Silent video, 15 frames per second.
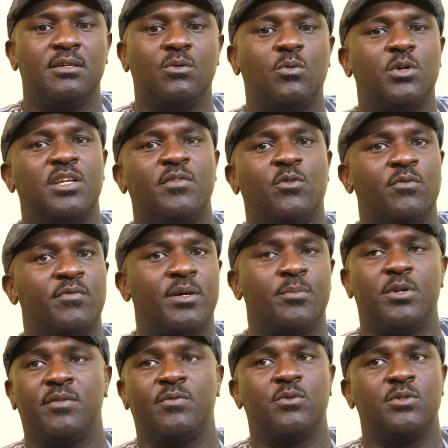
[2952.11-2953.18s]
What if on
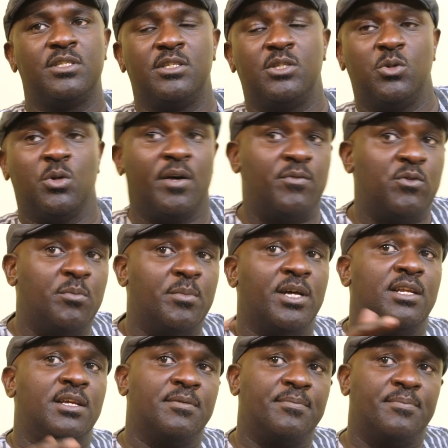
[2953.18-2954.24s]
February 14th you have no
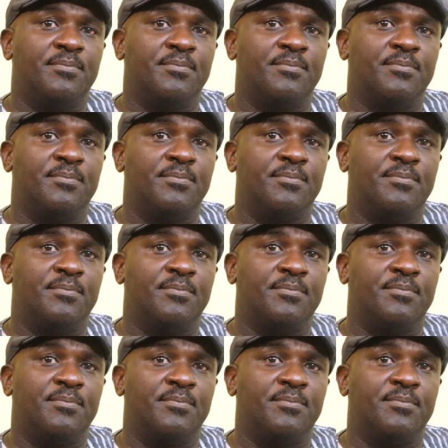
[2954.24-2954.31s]
money?